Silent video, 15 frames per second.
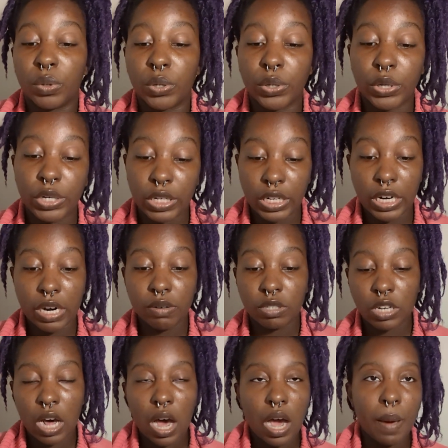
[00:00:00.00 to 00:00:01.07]
Earlier I
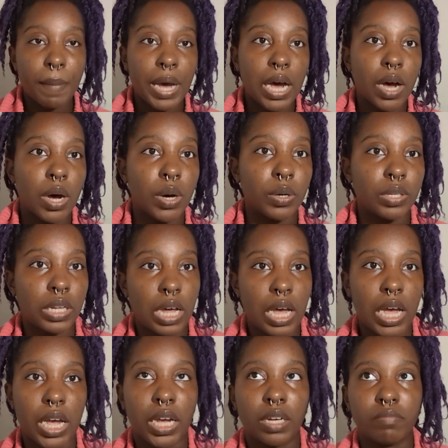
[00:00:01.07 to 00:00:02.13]
was talking about
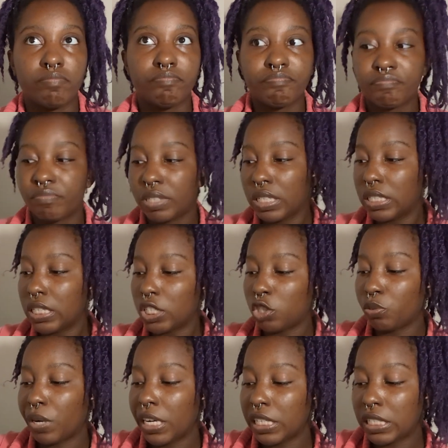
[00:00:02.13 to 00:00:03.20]
like
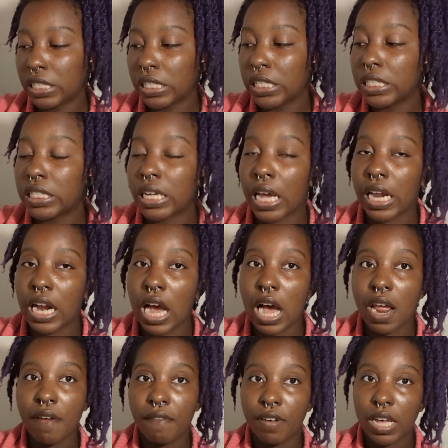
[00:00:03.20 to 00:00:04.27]
situations and
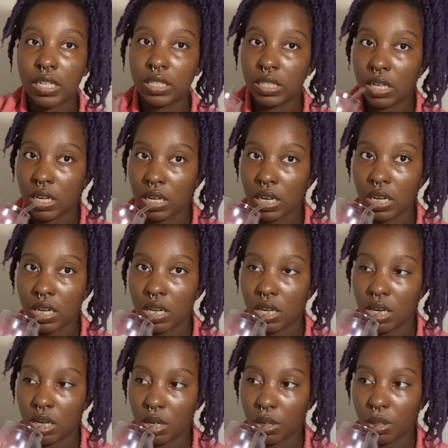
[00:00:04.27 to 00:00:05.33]
not investing
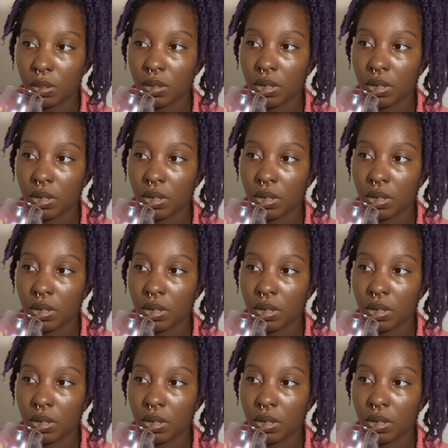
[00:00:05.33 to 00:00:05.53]
in